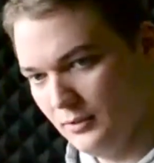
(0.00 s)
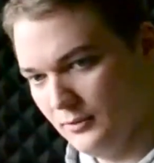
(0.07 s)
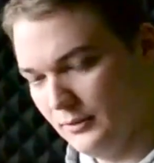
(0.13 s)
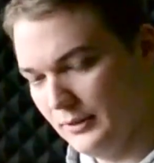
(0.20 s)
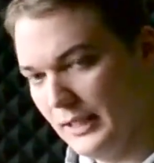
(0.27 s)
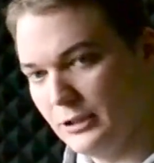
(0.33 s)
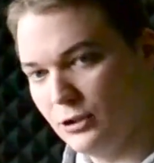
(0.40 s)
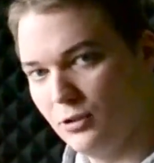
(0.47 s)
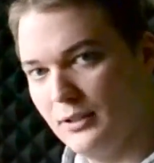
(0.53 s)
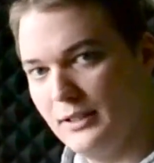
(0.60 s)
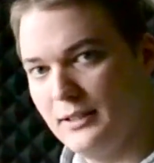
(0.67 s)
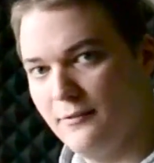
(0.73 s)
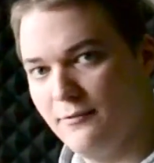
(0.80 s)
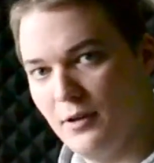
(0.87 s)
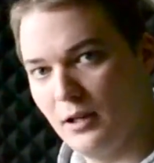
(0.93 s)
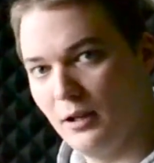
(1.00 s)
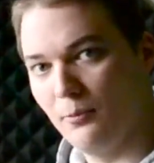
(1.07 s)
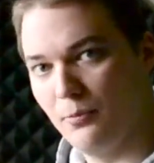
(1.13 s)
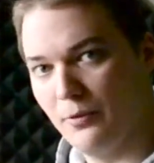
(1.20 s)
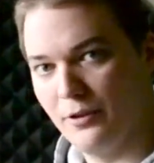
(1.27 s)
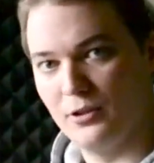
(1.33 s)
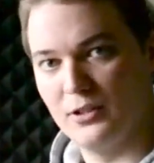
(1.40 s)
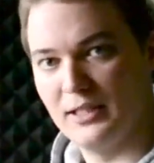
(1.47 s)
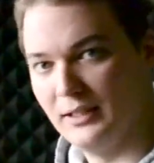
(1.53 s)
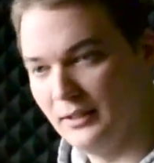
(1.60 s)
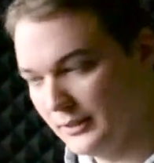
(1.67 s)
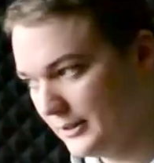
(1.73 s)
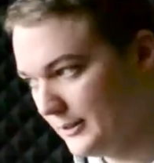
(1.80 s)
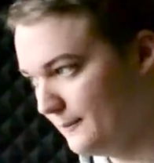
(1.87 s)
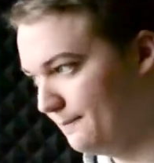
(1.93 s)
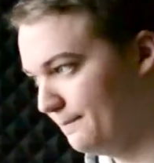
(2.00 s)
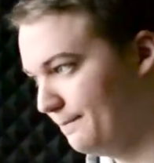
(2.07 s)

naturally develop with your skills.